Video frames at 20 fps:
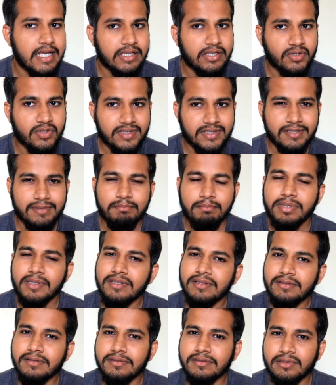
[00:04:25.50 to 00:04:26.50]
So
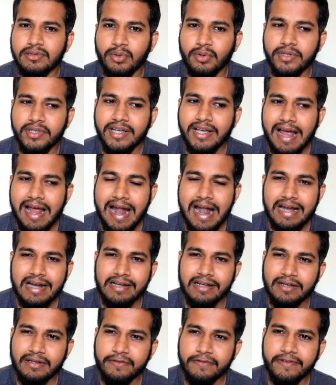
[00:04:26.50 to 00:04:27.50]
simple story
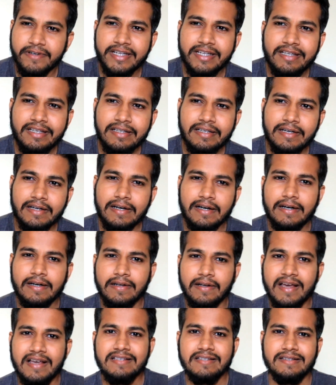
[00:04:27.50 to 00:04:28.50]
and a very
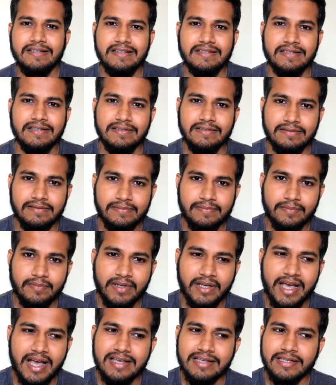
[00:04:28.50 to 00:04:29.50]
nice lesson,
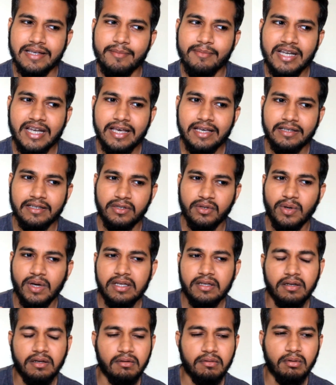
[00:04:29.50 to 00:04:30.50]
guys. You
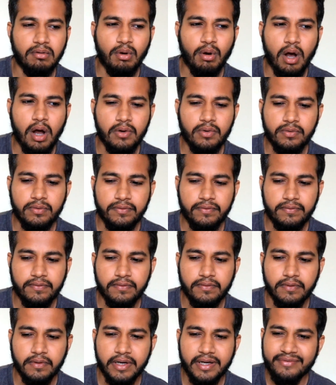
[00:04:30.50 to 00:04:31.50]
can look
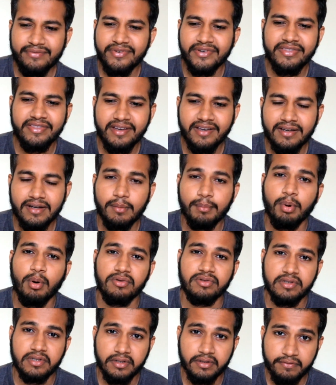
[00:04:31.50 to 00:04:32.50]
out everything in a
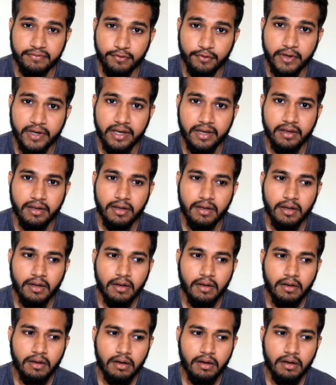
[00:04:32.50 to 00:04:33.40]
positive way.